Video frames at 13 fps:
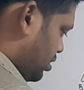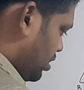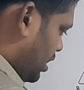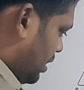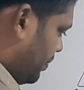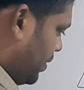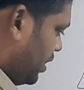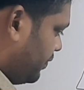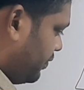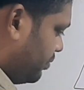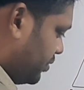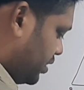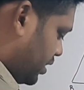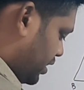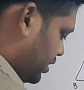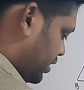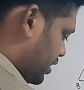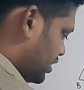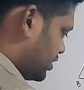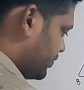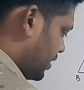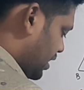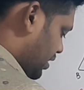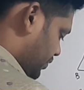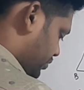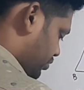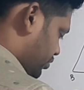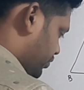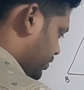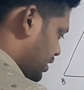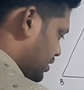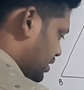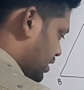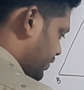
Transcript: apart from that, anything else we have? No, we doesn't have